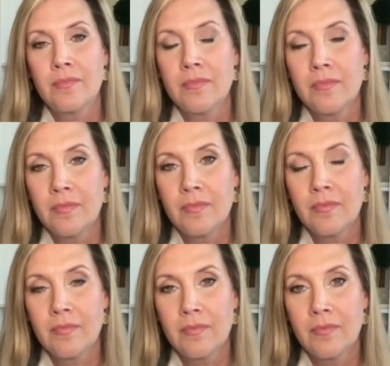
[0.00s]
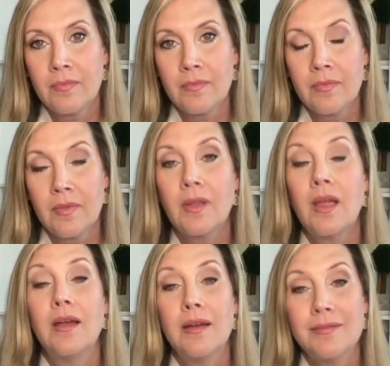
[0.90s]

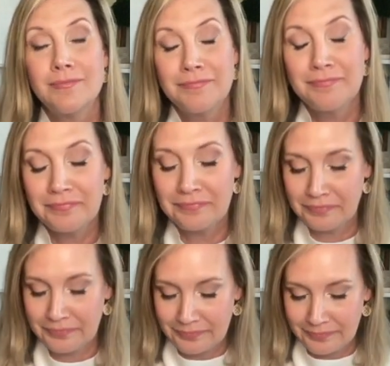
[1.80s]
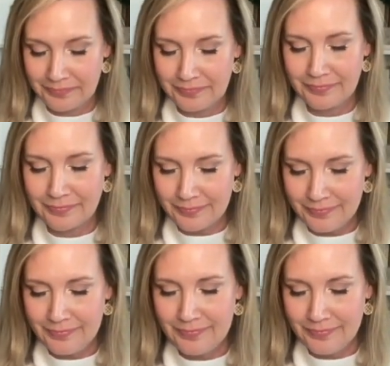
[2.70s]

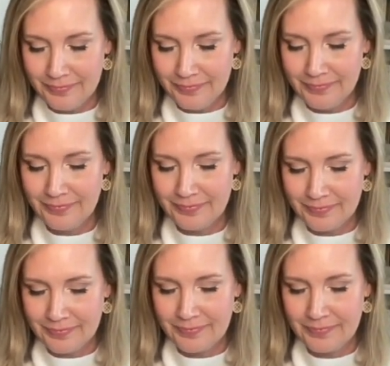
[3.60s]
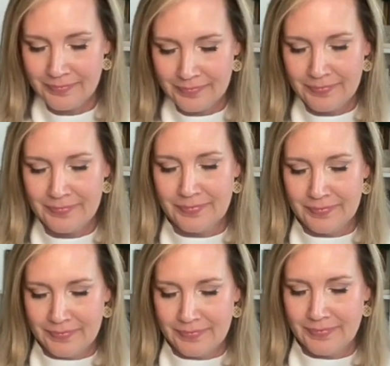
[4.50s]

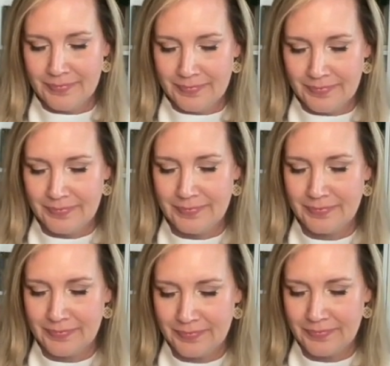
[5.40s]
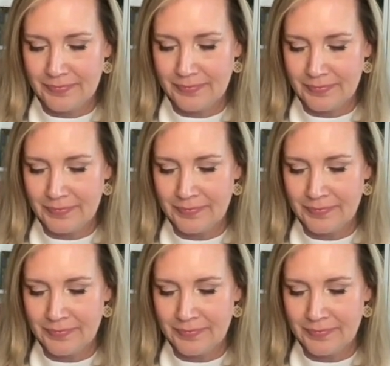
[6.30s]
The person shown says nothing.